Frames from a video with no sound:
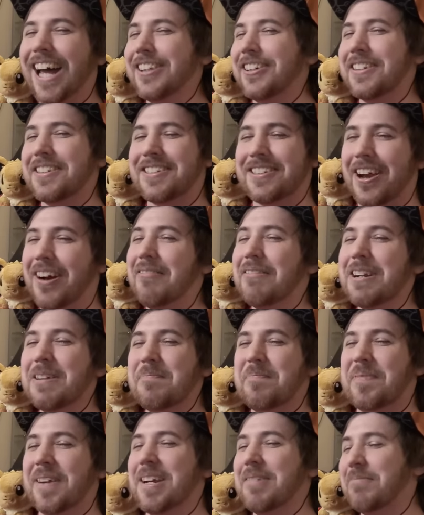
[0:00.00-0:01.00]
There's so
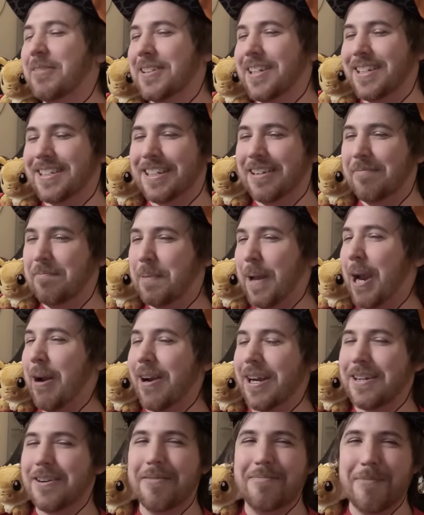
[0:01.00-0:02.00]
many people just
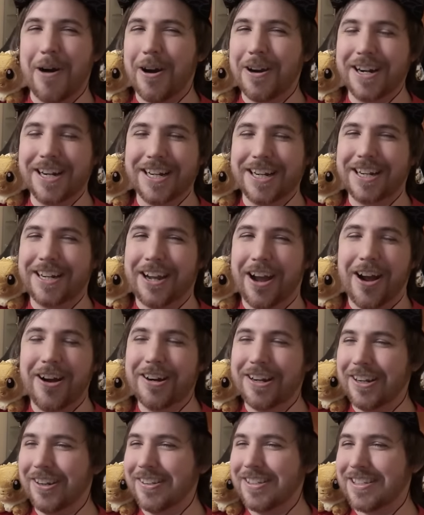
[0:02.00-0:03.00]
comparing NEMONA to
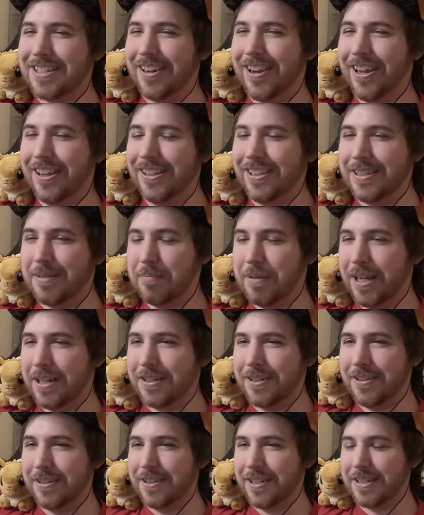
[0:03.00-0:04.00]
Goku, so this
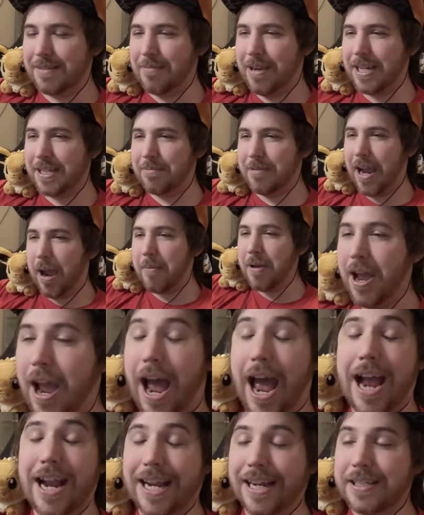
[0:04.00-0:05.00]
picture just makes me happy.
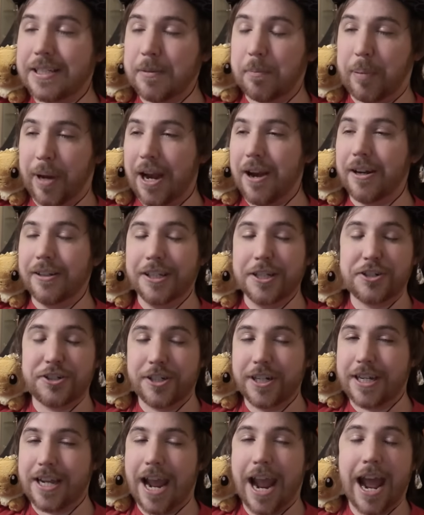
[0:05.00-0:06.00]
I guess apparently
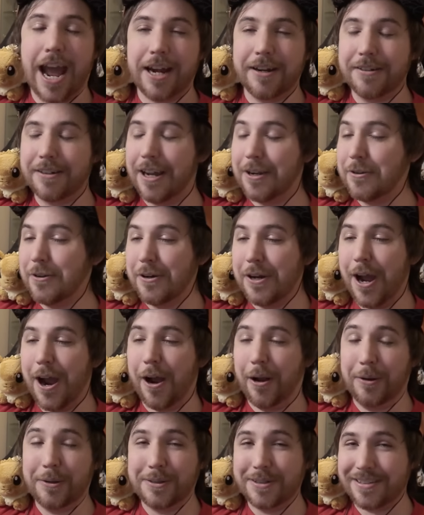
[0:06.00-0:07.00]
she can. Who
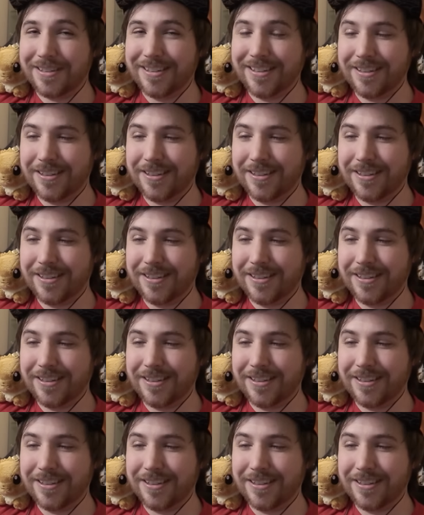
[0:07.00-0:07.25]
knows?